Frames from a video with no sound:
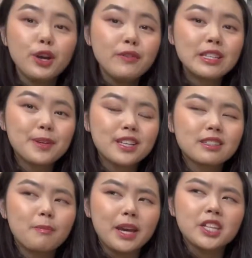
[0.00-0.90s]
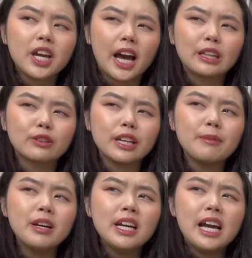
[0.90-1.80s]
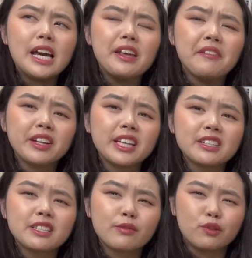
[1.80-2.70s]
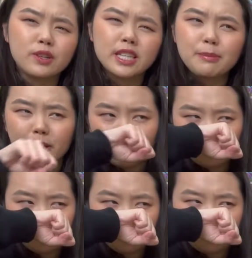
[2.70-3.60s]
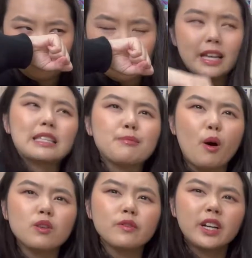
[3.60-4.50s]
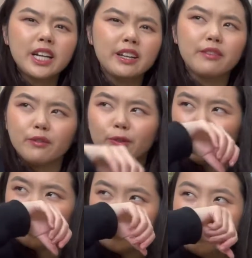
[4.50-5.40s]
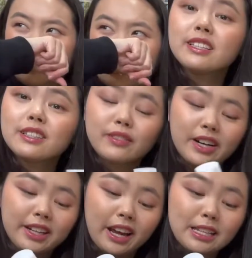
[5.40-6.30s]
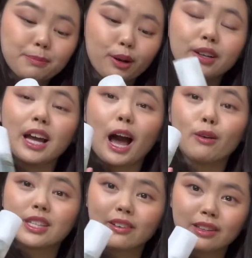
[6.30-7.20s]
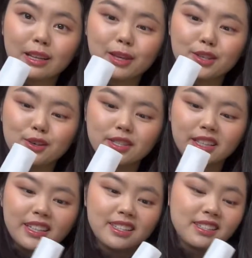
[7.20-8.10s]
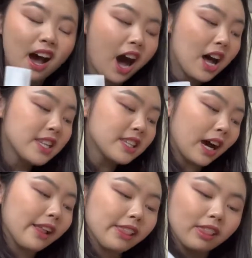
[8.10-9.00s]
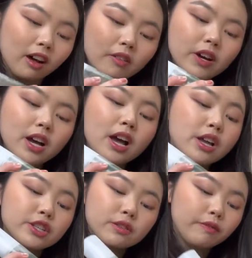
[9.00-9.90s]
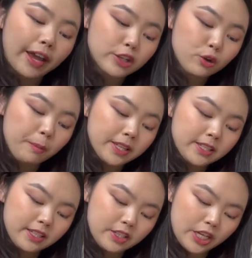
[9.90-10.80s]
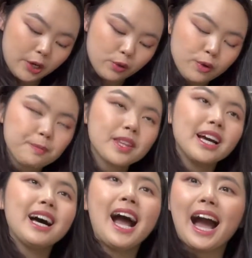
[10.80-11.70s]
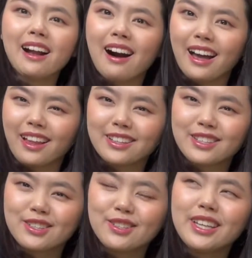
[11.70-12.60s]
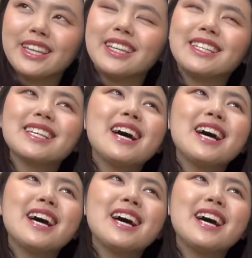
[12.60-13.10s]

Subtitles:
if it's because the peach hand cream and everything is just fruity, but it smells very fruity. This is a very nice product. I will definitely be using this tons. I love just facial mists in general. A hack I like to do is